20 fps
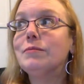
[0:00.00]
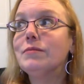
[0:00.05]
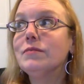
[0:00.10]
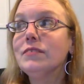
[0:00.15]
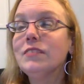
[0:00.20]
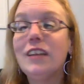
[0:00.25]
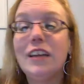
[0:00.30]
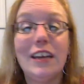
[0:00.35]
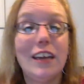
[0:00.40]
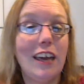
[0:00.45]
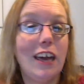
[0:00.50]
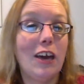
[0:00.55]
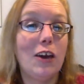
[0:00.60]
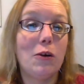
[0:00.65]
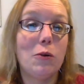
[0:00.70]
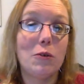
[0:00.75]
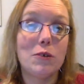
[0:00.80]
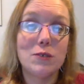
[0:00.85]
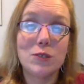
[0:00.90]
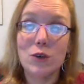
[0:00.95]
It
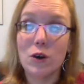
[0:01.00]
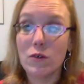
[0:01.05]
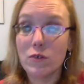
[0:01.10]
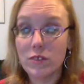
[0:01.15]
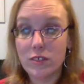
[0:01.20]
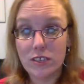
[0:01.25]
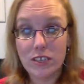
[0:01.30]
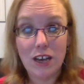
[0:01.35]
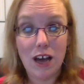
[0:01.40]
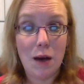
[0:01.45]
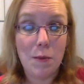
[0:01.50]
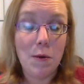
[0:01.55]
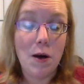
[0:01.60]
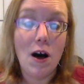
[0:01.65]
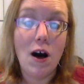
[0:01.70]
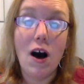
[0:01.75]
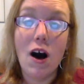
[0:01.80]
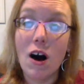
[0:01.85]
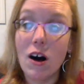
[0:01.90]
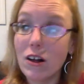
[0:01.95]
was over the top.
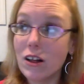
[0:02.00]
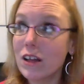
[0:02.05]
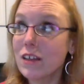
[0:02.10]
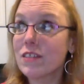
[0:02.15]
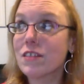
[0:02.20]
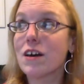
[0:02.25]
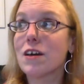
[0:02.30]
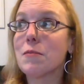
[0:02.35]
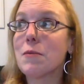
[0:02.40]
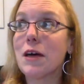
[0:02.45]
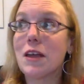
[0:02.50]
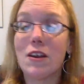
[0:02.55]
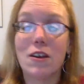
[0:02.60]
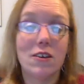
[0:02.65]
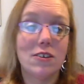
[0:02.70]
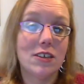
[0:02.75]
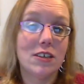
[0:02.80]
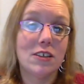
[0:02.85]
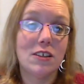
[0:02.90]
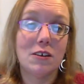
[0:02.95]
All I thought about all
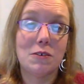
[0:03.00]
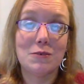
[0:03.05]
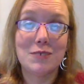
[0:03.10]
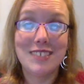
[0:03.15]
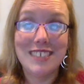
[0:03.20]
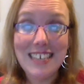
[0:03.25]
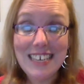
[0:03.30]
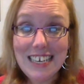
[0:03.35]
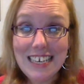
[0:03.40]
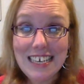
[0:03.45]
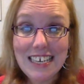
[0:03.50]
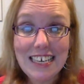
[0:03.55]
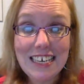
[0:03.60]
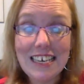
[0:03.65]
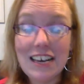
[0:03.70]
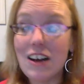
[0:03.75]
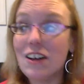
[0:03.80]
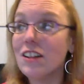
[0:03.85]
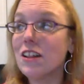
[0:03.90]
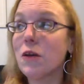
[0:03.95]
day long was eating.
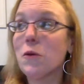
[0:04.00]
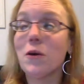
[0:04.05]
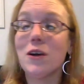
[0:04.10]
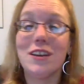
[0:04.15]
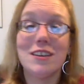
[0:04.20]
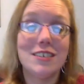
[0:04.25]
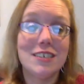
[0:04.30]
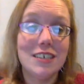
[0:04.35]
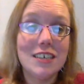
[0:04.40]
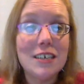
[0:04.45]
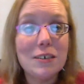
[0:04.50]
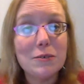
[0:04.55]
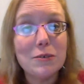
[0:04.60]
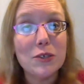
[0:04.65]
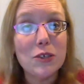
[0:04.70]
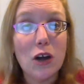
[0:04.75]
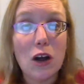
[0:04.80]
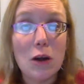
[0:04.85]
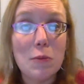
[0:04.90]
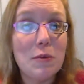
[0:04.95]
All I wanted to eat was
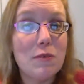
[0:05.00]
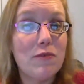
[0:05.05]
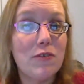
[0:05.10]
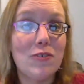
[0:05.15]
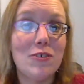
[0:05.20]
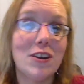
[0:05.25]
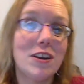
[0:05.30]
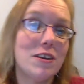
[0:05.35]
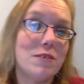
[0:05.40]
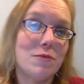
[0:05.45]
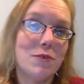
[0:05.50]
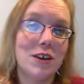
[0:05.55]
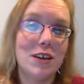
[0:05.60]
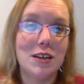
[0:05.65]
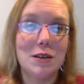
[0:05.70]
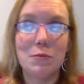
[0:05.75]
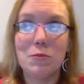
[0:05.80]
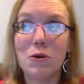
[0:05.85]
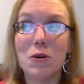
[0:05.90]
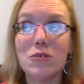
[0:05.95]
carby food. I didn't want to
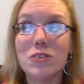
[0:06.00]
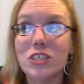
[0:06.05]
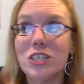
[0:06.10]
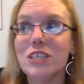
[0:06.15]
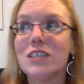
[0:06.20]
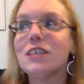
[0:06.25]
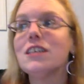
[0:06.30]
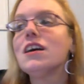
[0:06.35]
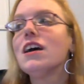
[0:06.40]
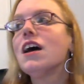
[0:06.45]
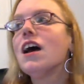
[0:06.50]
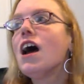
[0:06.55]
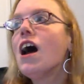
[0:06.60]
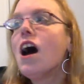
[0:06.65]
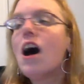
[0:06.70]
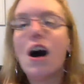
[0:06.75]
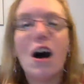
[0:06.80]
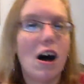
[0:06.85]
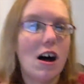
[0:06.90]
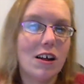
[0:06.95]
eat protein
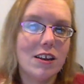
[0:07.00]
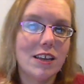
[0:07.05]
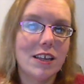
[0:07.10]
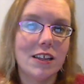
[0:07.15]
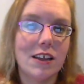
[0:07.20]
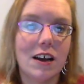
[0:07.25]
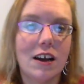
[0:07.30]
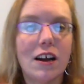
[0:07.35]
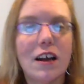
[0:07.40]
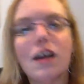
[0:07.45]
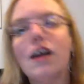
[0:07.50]
all day long.